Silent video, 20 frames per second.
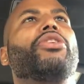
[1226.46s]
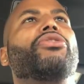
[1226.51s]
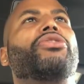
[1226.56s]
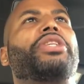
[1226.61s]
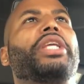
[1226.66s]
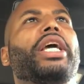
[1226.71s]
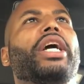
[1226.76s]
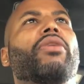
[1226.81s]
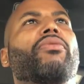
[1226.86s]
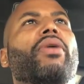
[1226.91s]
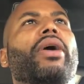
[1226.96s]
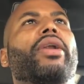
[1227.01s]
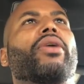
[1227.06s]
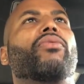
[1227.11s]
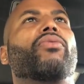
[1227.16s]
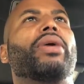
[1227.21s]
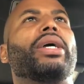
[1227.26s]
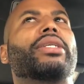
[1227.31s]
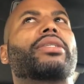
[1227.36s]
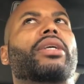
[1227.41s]
still run the
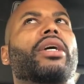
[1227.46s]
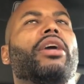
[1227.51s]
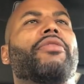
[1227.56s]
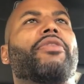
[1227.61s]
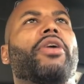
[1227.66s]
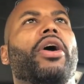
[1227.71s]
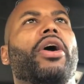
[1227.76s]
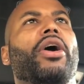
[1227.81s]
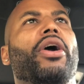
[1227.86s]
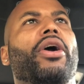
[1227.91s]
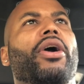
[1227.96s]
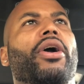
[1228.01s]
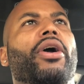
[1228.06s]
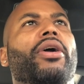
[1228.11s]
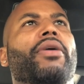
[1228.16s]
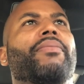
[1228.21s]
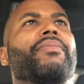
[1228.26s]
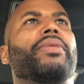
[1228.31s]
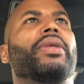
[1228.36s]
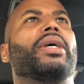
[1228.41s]
risk of
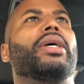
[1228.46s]
her